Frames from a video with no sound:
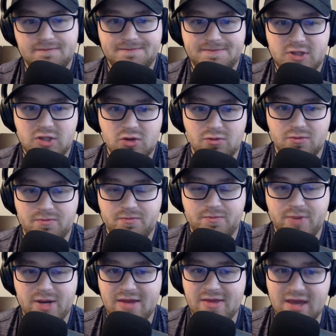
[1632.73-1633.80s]
So
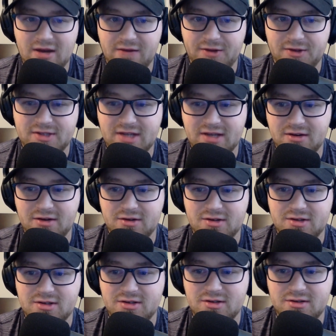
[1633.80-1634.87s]
by the NFL
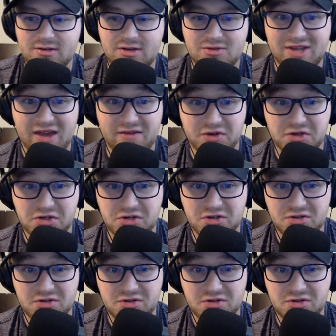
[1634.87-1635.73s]
standards, he was average.